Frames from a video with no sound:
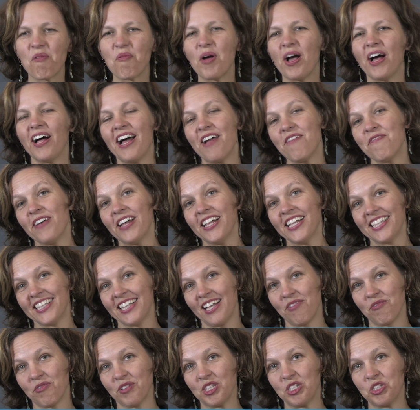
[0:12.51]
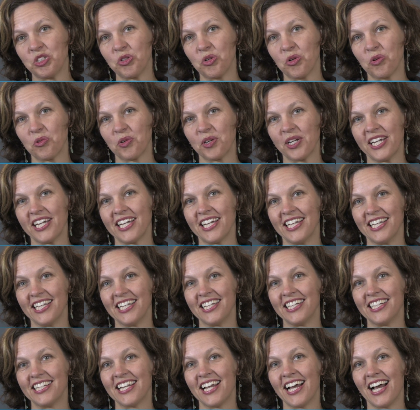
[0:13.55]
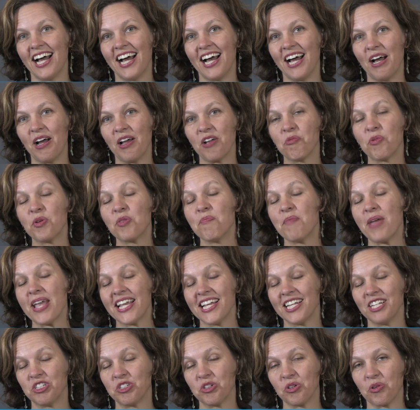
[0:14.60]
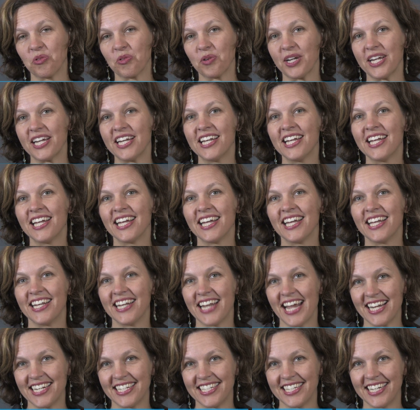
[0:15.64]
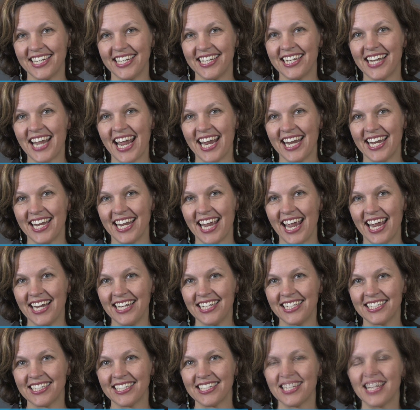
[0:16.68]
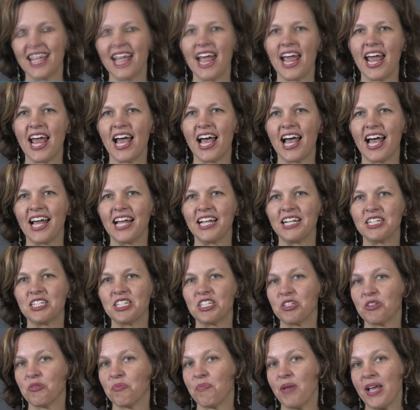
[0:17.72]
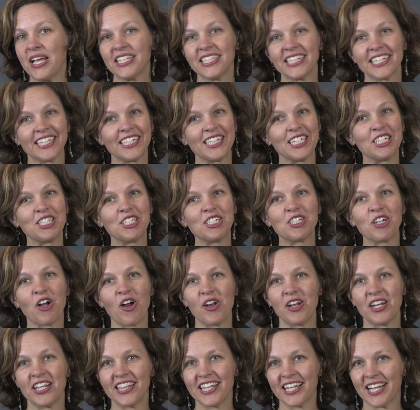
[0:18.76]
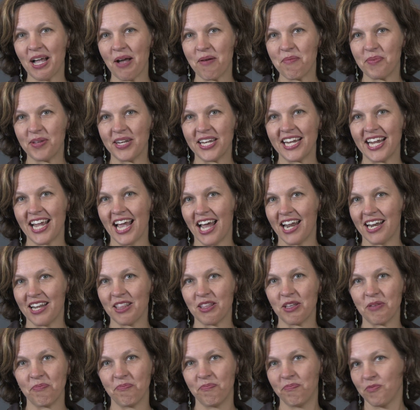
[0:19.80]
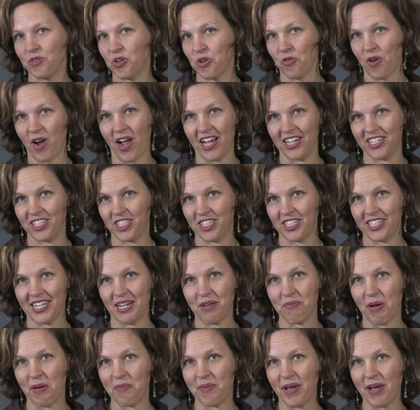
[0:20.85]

Well, I fell in love with jewelry with making jewelry in 1988 and basically started the company out of the garage in my